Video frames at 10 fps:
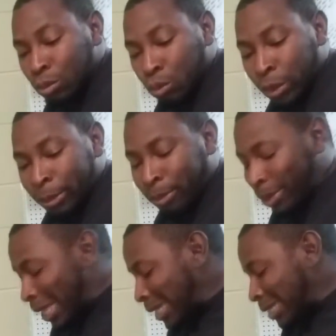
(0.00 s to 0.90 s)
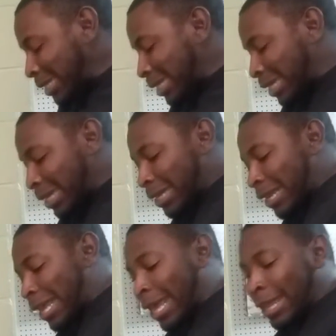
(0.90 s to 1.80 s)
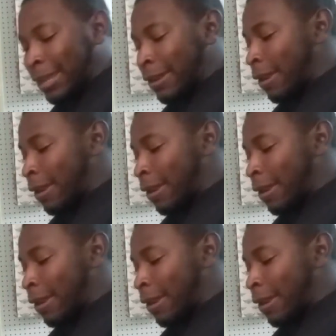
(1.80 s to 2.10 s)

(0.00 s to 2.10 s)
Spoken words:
replenishing an